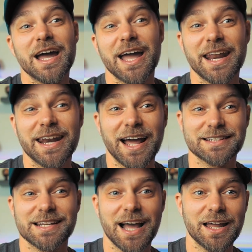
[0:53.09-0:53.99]
and it
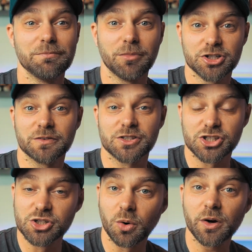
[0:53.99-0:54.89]
hasn't had much of a
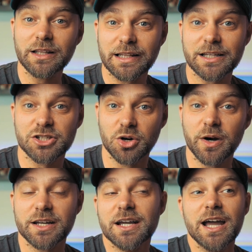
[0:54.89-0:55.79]
story link to
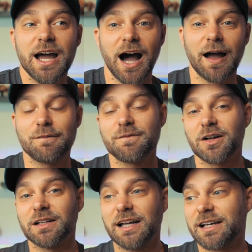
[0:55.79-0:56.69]
it. I
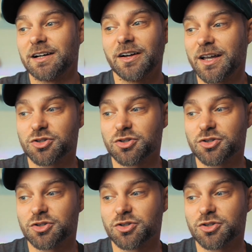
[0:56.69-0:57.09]
felt like, okay,